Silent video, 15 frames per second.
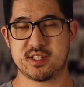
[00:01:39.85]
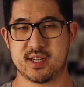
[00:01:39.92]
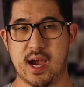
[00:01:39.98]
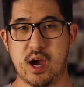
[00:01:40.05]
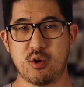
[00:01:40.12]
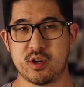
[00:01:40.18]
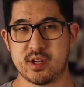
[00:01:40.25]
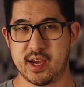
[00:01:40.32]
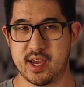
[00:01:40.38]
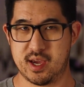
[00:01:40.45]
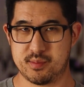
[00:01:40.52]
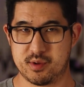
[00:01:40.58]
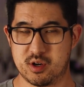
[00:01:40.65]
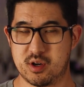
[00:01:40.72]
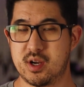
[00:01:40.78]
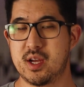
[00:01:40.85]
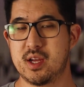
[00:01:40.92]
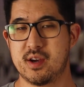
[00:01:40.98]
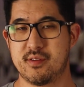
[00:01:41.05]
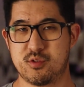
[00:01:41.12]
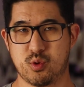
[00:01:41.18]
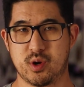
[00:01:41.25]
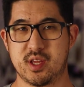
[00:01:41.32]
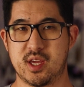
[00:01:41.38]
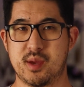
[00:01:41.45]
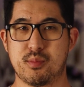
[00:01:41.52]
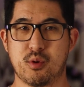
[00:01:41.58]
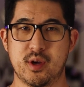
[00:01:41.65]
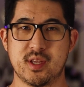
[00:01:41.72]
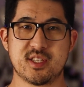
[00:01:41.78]
has an outer diameter of
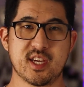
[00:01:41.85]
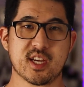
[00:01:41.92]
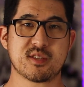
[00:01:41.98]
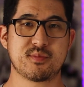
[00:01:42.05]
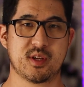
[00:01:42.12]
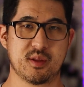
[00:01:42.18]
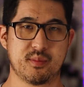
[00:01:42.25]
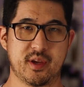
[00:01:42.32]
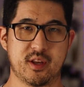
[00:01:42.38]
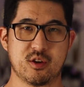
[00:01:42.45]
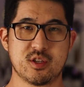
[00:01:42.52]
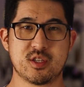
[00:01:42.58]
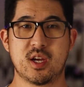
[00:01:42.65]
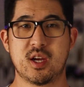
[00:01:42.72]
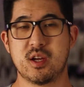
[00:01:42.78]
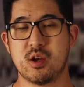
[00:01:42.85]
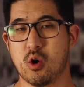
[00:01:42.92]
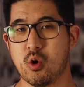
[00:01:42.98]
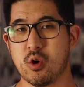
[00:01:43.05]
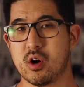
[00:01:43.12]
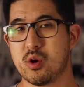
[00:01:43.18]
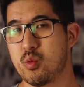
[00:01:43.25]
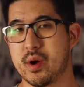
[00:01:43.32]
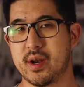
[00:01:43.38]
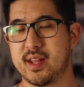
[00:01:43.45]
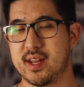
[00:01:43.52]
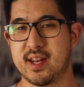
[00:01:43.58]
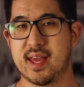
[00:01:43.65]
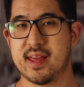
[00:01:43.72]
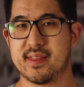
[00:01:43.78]
28.6 millimeters, or 1
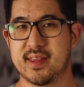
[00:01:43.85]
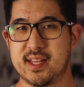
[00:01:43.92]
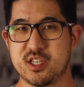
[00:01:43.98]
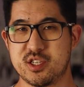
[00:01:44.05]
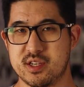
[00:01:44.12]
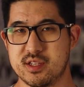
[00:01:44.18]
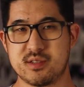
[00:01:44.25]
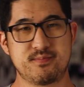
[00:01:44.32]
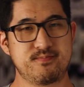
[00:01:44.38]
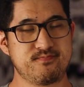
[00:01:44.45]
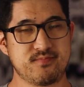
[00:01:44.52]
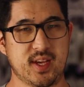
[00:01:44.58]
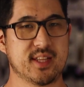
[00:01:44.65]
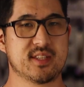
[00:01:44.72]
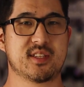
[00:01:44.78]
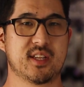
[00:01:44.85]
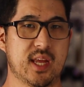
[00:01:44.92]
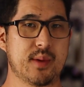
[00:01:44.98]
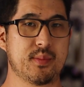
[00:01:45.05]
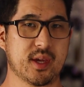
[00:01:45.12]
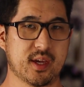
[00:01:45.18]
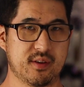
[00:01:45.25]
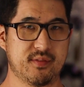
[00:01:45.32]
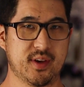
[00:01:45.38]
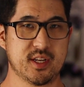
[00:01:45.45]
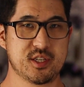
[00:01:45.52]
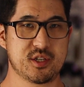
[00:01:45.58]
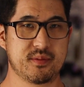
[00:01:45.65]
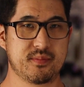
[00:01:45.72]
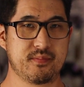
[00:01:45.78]
1/8 inches, hence the naming
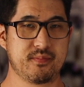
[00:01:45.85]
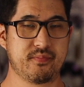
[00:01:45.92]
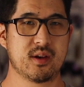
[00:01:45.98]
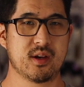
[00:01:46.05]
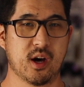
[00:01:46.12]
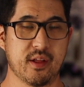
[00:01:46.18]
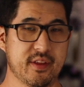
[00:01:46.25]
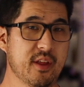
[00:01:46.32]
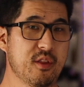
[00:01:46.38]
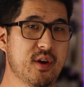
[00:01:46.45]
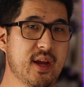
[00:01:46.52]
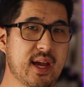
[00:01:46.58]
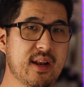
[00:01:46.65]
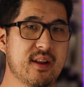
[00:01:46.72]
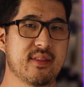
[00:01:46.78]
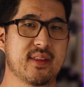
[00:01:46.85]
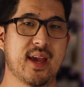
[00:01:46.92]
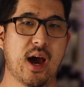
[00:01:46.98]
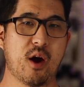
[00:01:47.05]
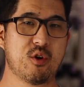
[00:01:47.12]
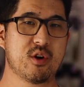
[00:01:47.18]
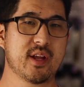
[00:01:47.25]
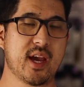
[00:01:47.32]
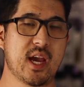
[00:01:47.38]
convention. On the other hand, the outer